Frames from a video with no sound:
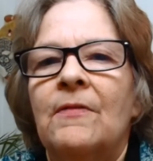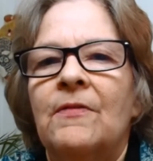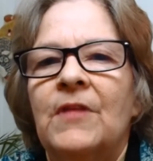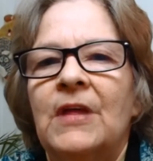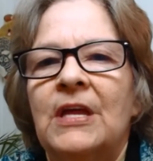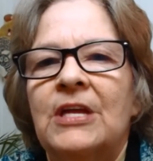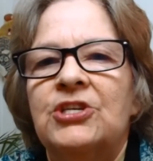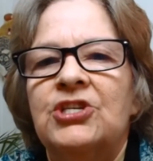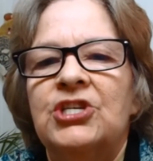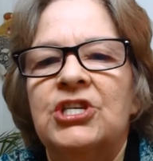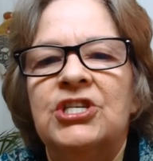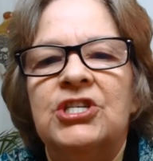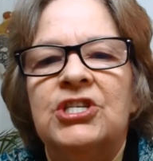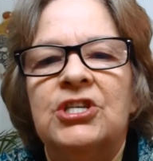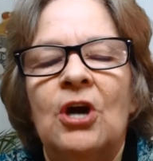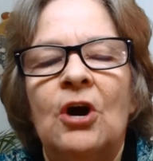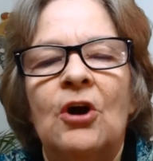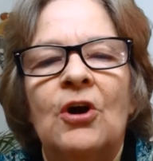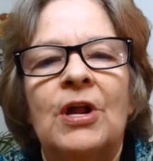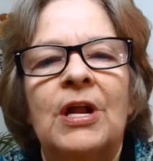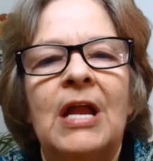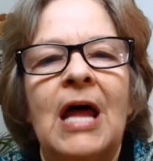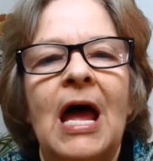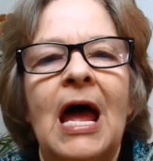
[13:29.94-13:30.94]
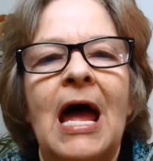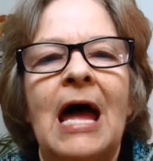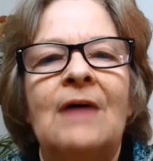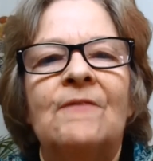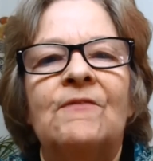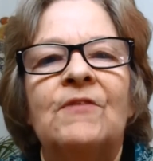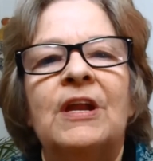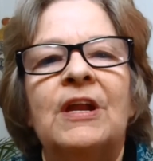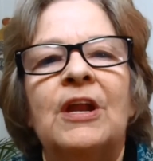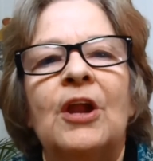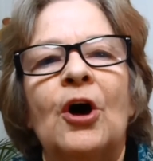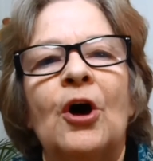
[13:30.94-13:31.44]
Then she started
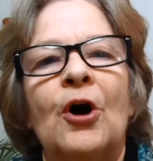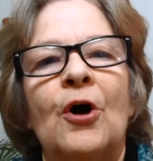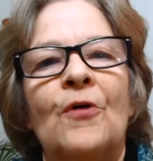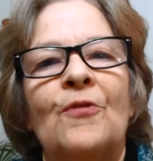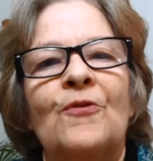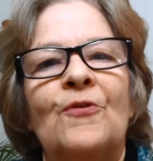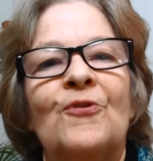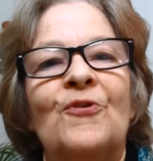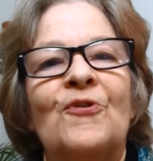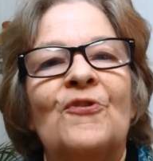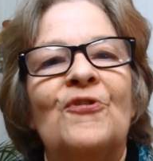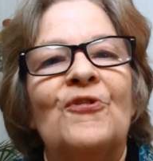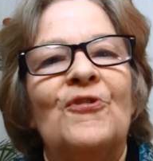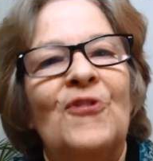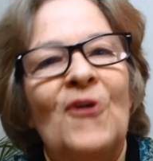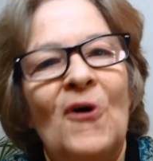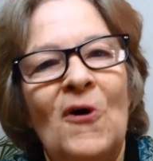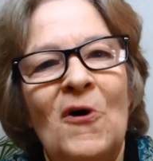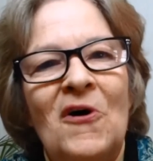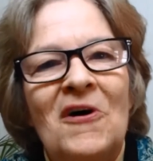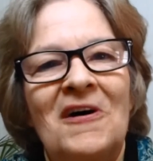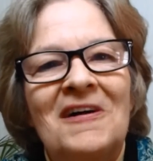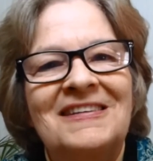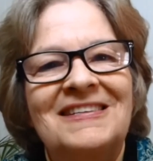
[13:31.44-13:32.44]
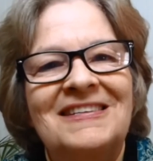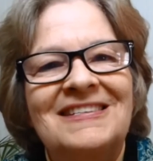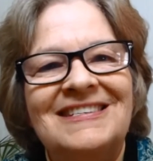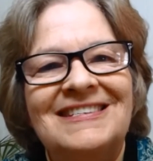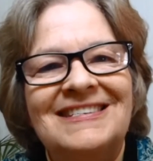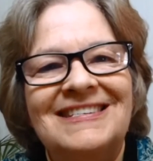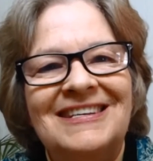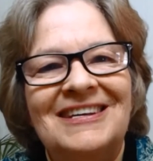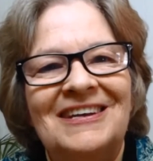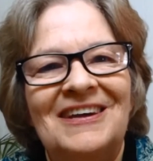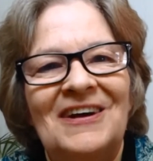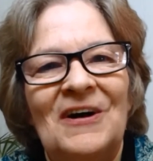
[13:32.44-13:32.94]
having other
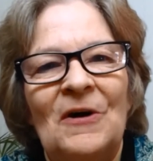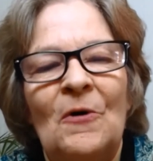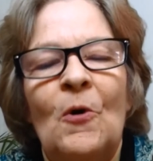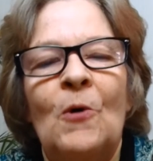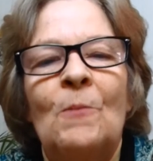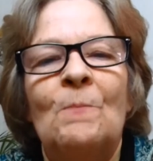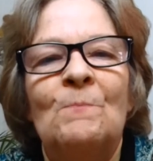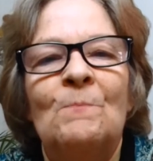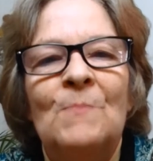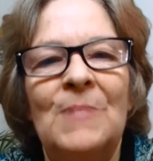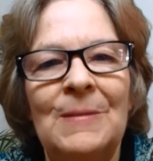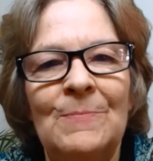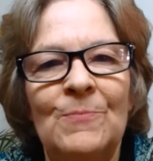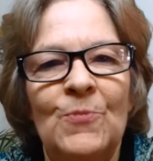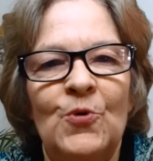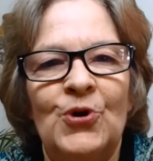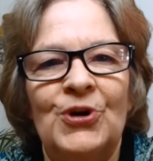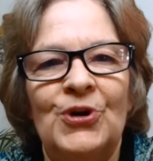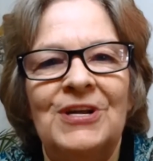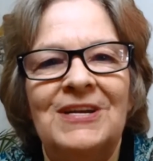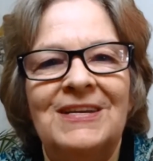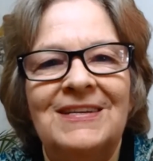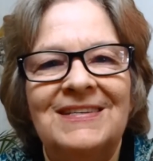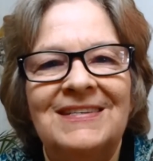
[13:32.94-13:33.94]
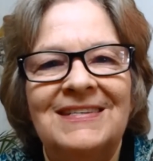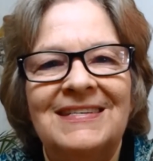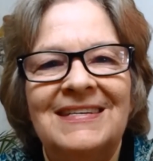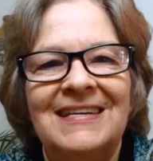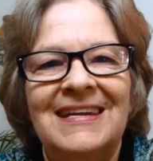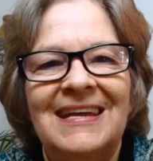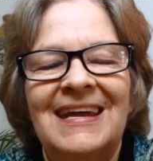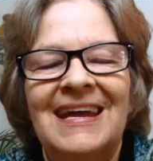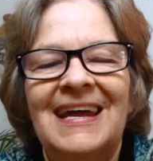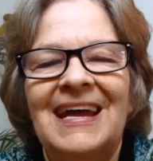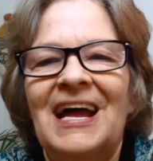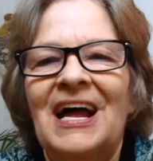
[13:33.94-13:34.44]
thoughts or memories
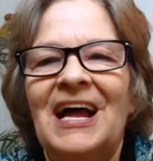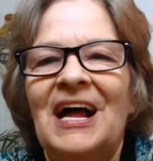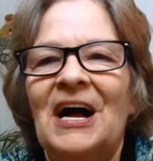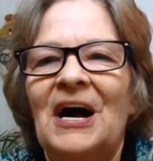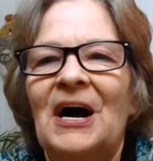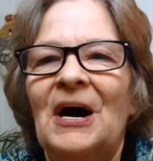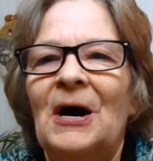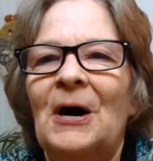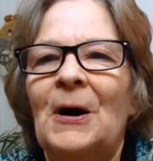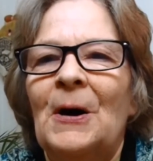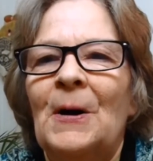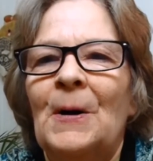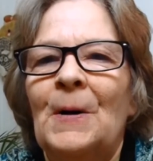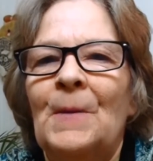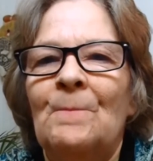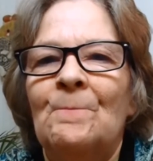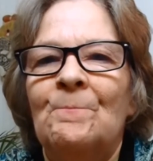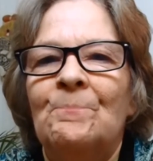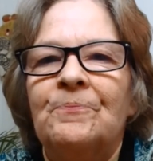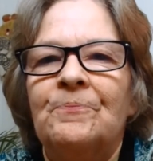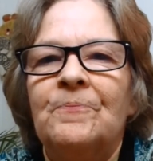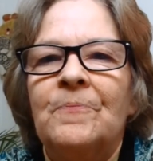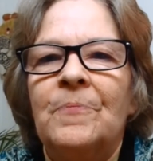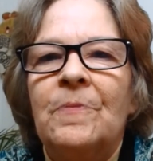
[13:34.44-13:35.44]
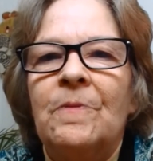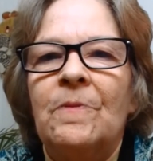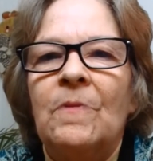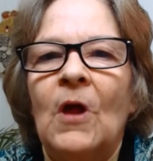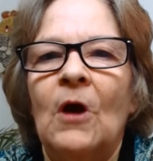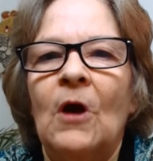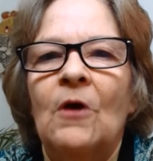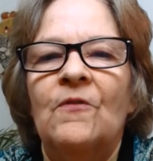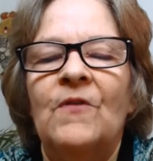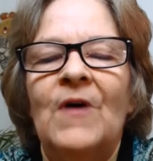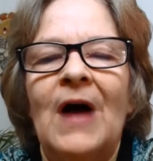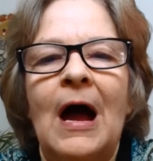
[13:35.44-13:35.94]
of
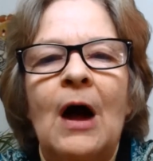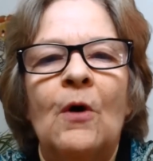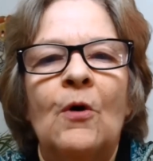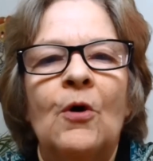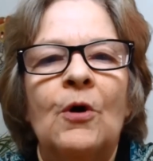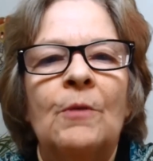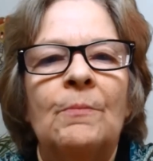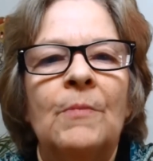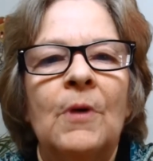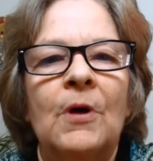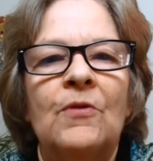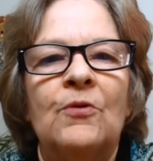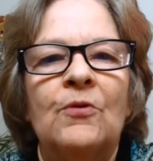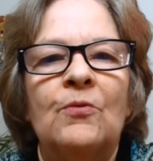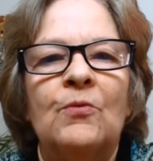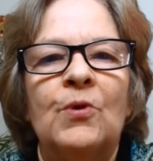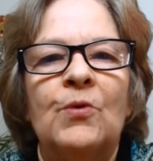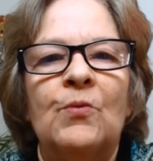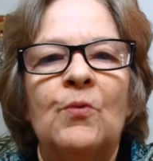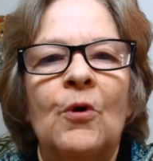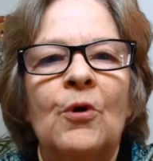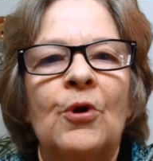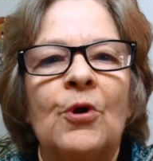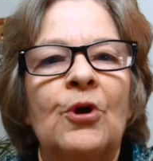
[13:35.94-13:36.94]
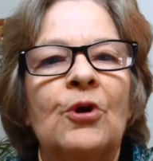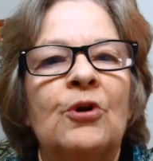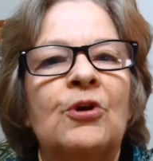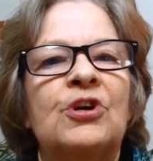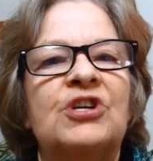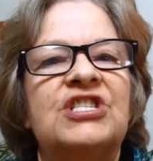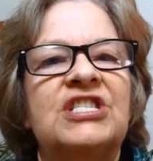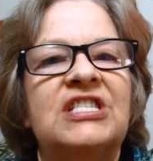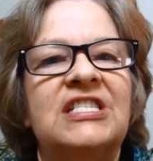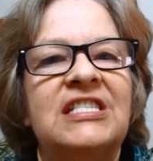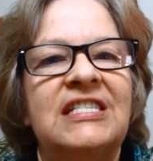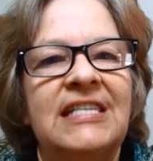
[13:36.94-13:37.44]
how her mother would want her to
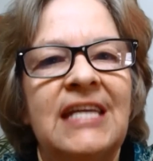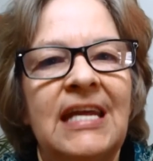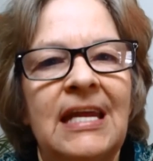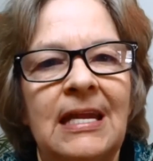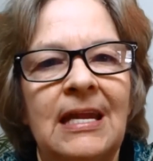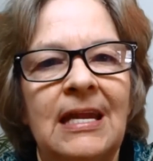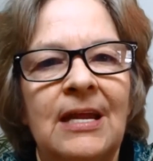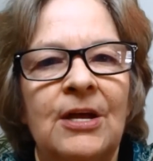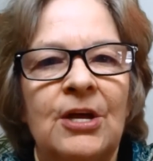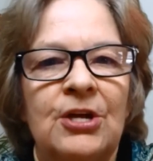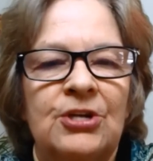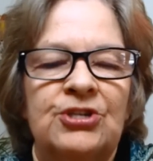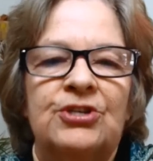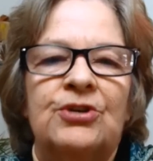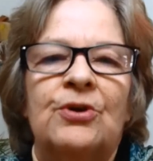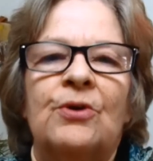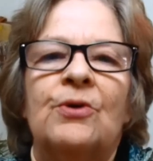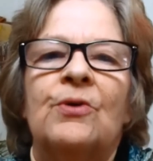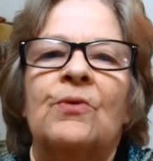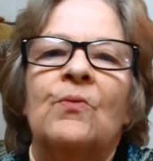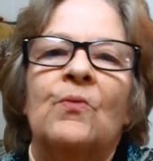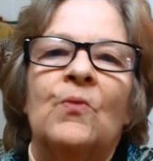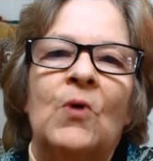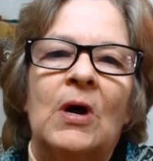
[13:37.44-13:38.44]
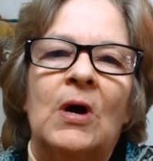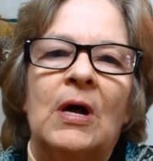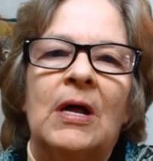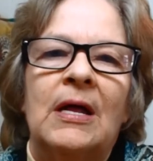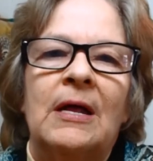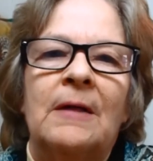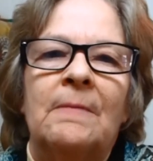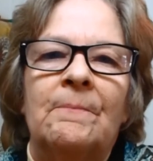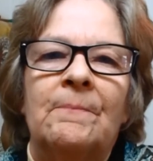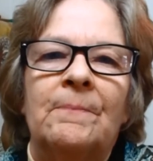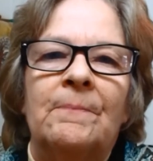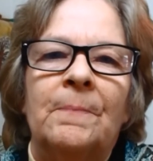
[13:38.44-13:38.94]
sit a certain
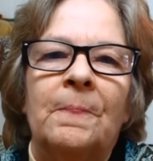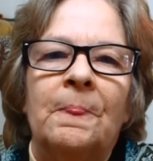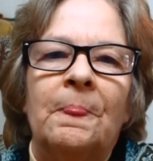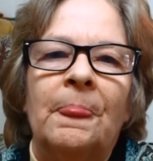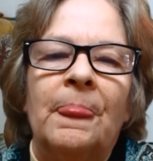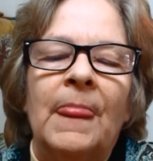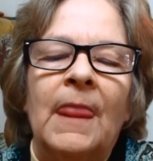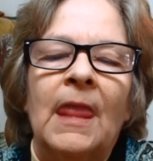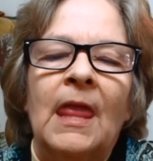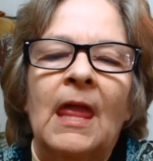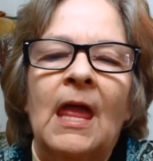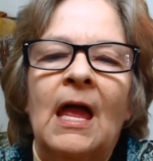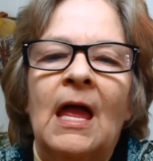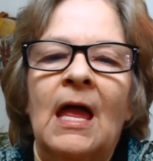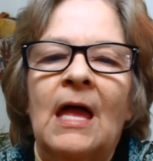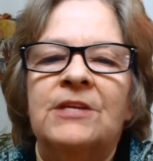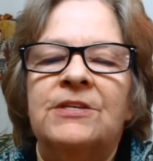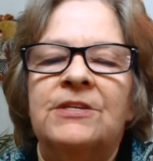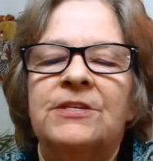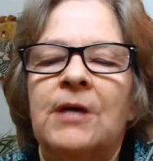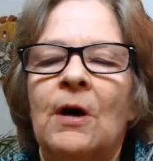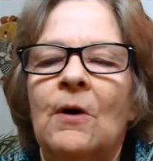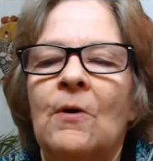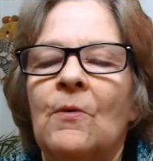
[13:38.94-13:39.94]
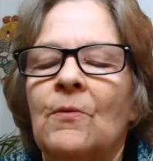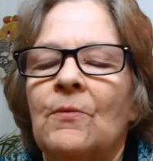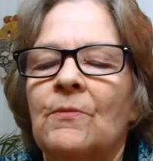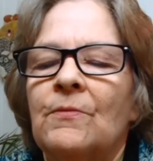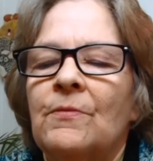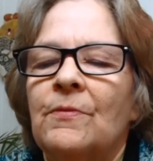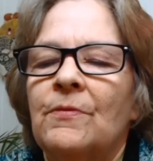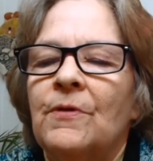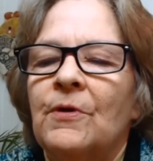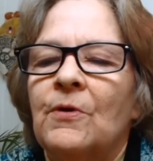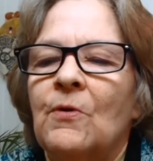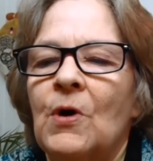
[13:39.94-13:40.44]
way. So
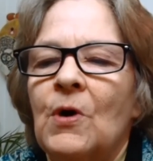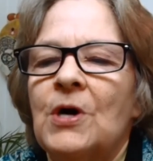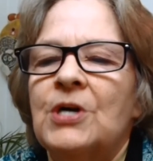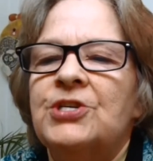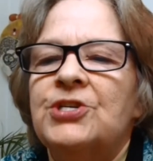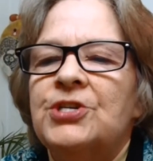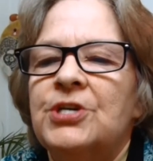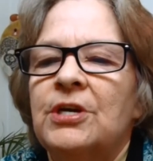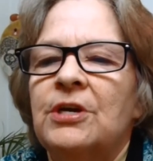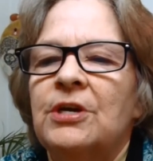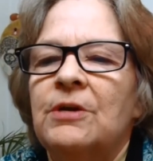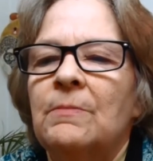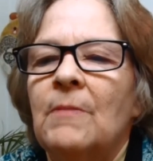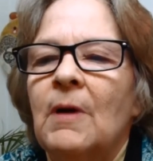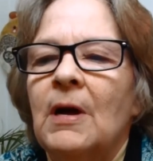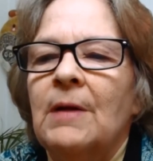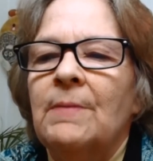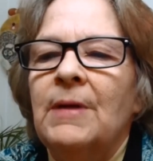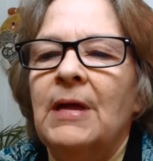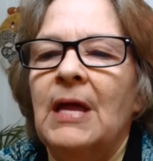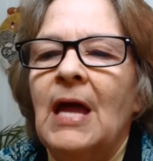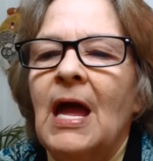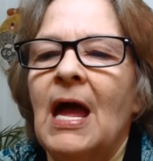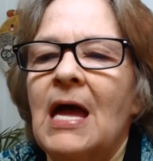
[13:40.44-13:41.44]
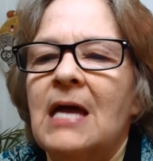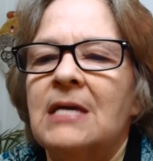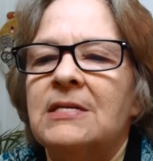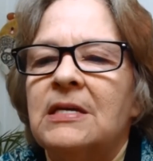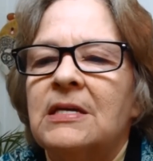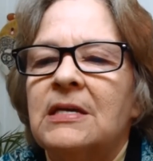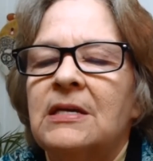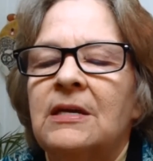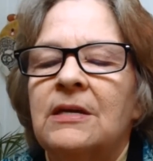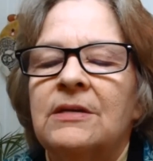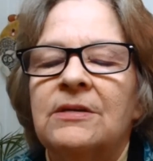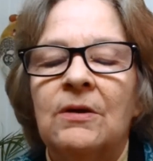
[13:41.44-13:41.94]
the question you may be
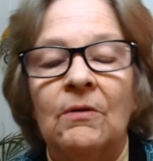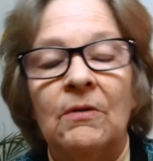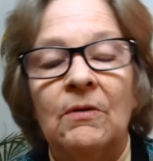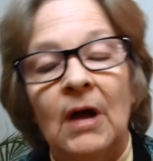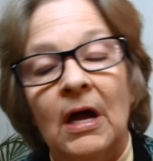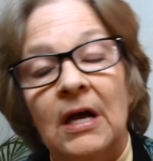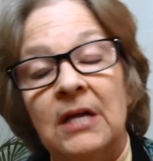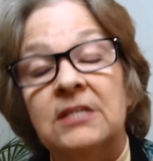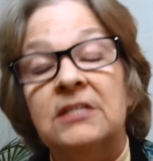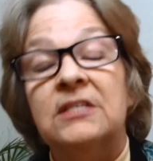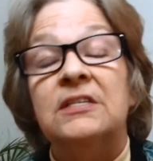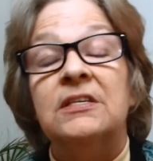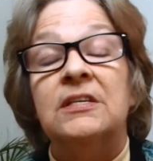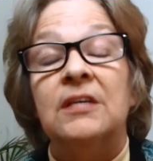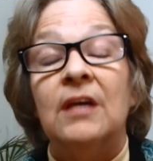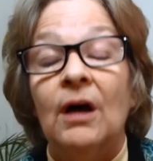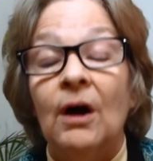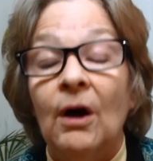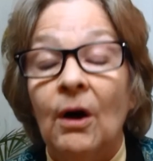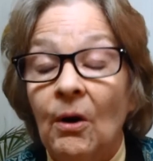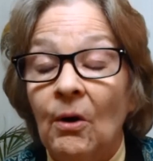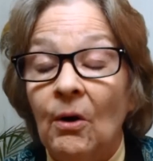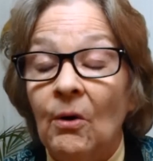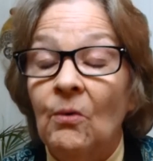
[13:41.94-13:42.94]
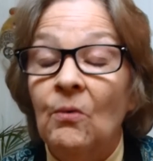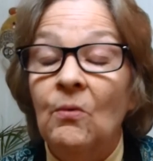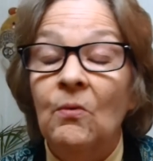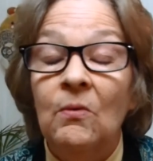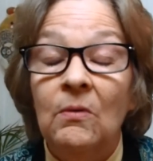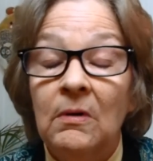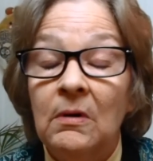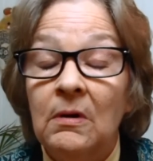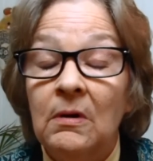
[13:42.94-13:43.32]
asking is, okay, so,